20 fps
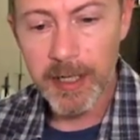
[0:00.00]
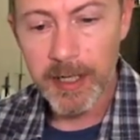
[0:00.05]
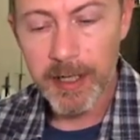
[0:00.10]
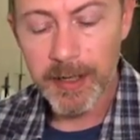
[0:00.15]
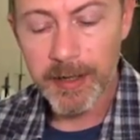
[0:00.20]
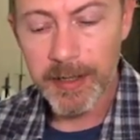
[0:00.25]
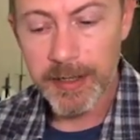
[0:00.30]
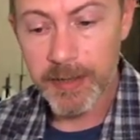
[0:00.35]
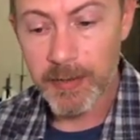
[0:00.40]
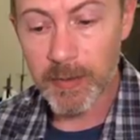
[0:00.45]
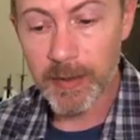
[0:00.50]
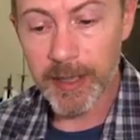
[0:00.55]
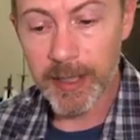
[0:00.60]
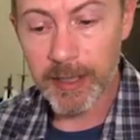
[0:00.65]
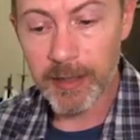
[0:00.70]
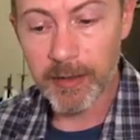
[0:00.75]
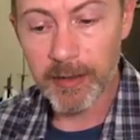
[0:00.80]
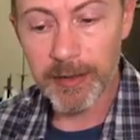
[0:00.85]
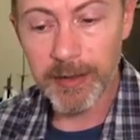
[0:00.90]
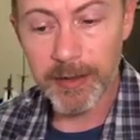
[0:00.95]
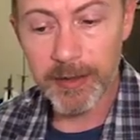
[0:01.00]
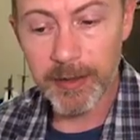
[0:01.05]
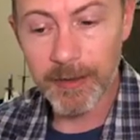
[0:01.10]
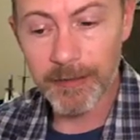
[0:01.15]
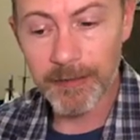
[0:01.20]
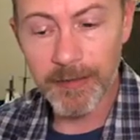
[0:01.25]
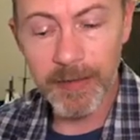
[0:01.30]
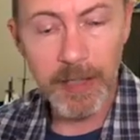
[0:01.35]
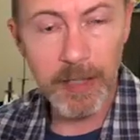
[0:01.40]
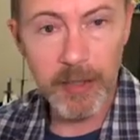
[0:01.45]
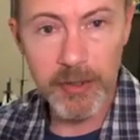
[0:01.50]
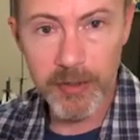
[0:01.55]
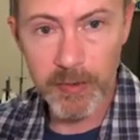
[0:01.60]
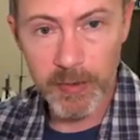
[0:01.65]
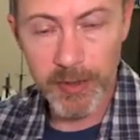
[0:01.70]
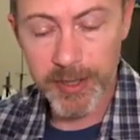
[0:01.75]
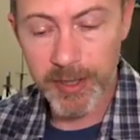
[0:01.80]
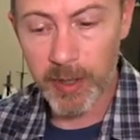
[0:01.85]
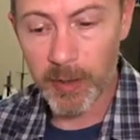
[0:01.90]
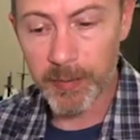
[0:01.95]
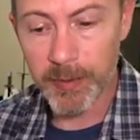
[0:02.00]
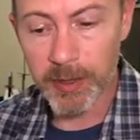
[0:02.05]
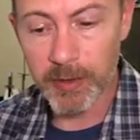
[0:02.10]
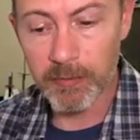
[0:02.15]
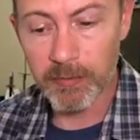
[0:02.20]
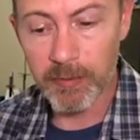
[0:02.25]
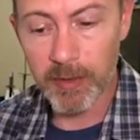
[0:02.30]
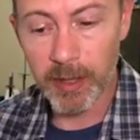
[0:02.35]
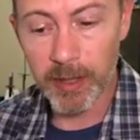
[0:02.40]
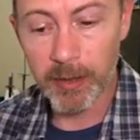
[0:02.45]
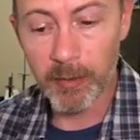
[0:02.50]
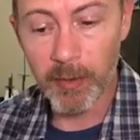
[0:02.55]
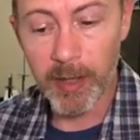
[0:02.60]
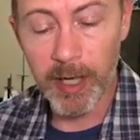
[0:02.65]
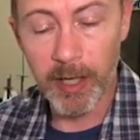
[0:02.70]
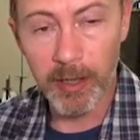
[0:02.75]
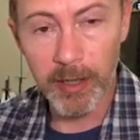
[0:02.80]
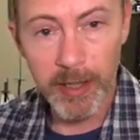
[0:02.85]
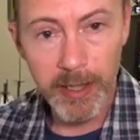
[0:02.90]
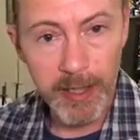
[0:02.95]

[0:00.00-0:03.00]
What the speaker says: this one here, the fingers were sculpted really well.